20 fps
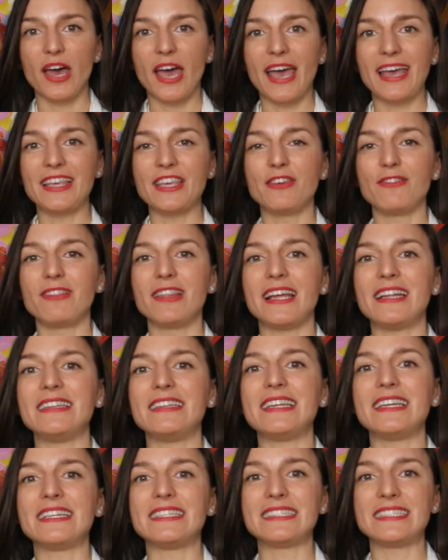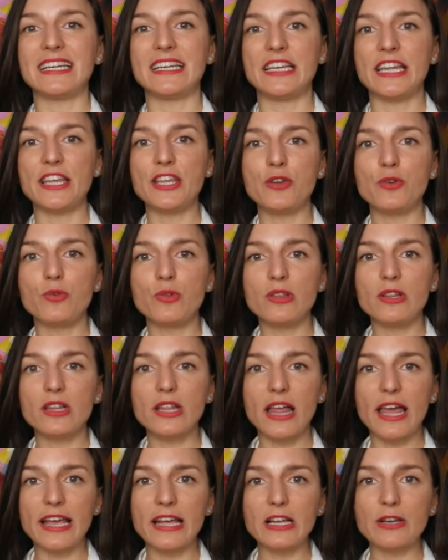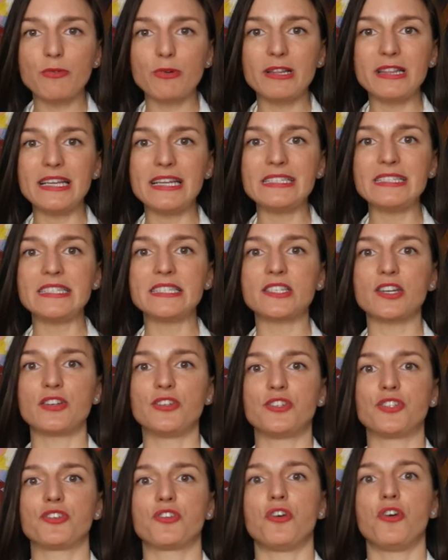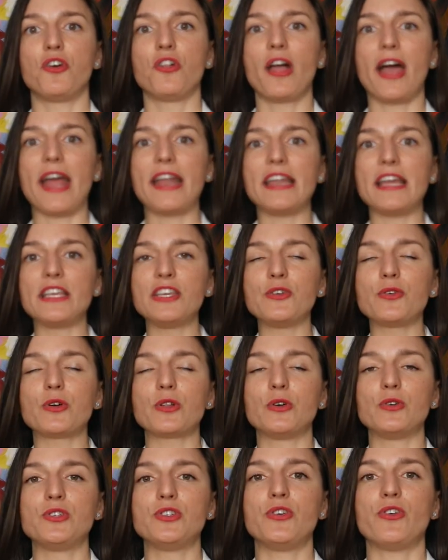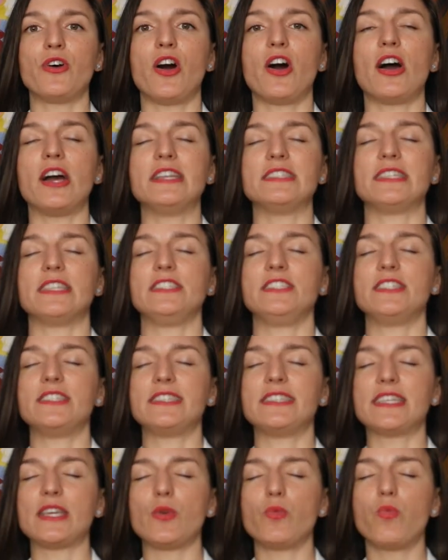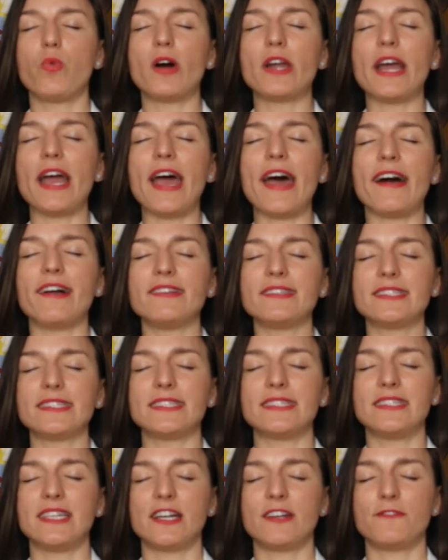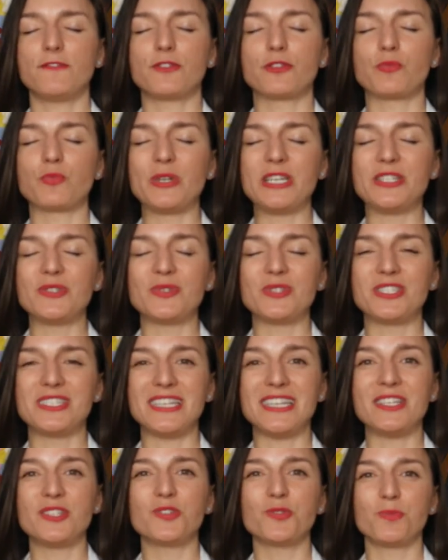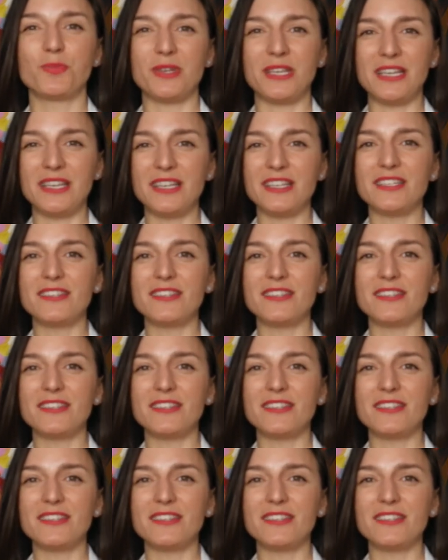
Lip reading: and you let things in, and you release this control, and then you close your eyes and just see what else is there for me to see, to be